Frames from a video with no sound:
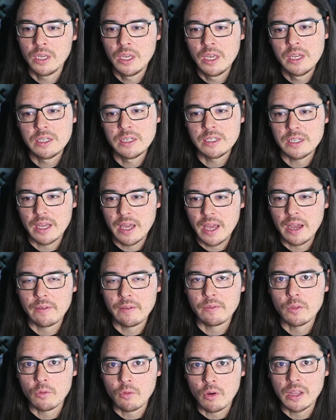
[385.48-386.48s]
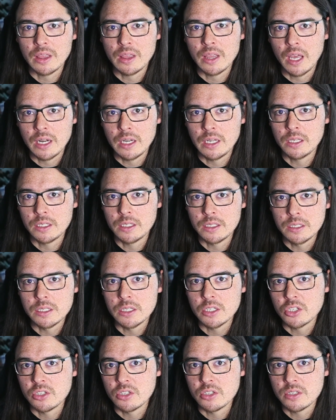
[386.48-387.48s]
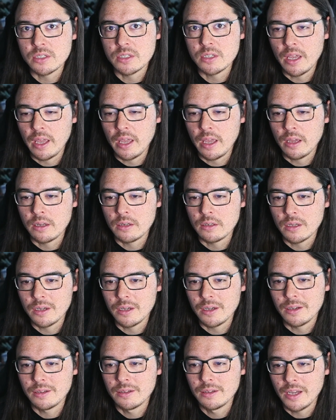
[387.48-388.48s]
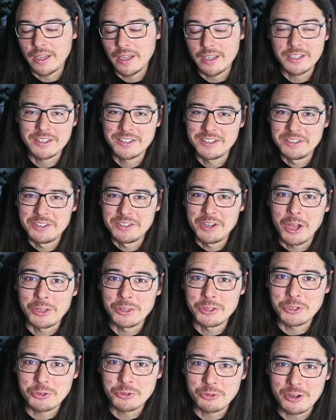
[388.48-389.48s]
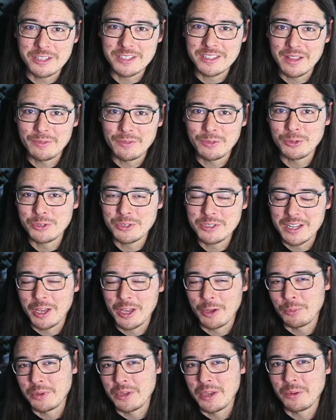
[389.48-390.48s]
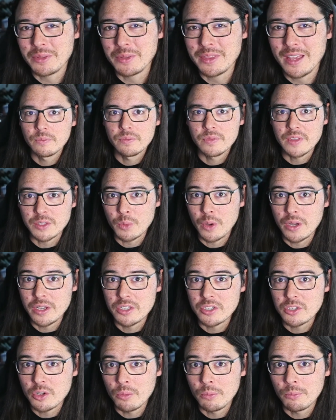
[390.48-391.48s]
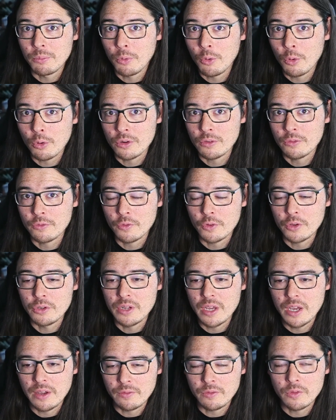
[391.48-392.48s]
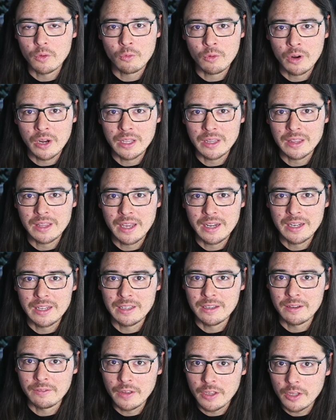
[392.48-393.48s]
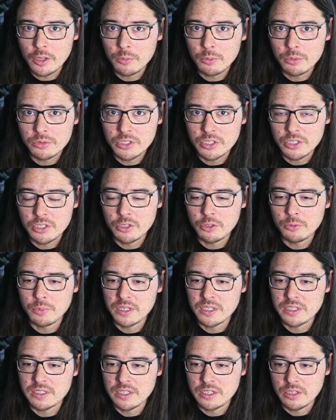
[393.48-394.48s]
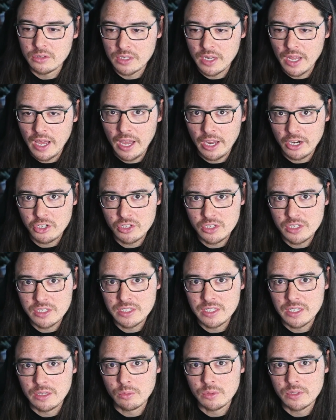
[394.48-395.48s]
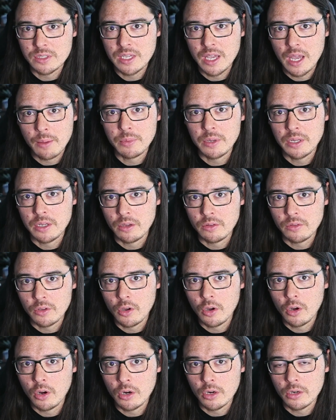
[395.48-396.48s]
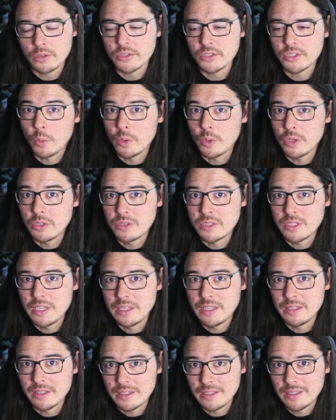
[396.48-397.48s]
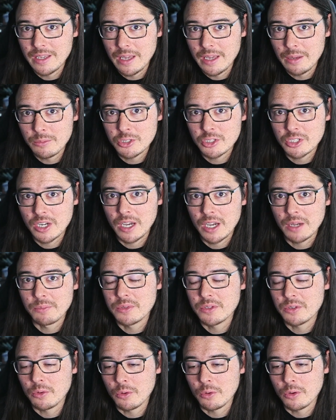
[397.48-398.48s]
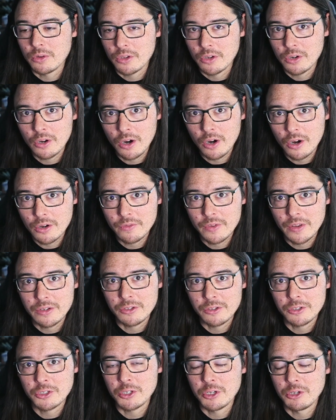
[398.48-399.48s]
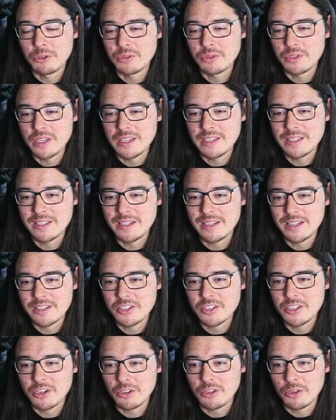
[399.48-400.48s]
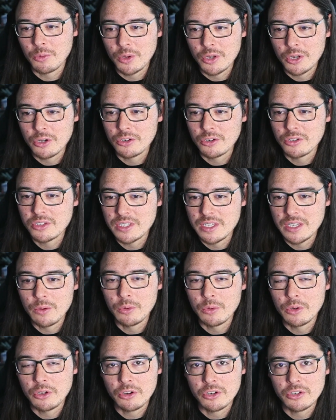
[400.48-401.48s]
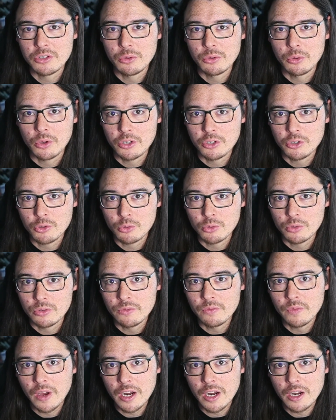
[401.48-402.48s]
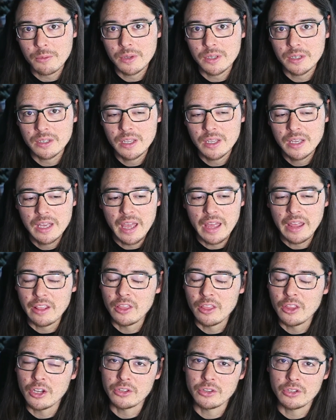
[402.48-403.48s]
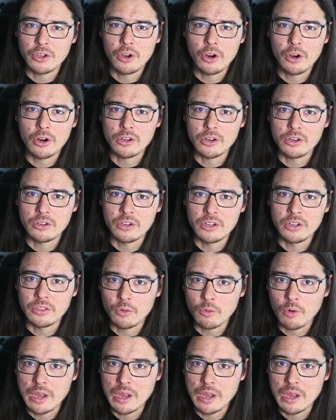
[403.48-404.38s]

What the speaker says: to have the right lighting conditions and I guess non-stress levels to help you out with that. That's why it's so important for you to have the right lighting available to you, because then you can actually see what's happening on the card. So you see in the game shops or the card vendor shows isn't necessarily what you're going to see when you're into a controlled environment and look at the card underneath the right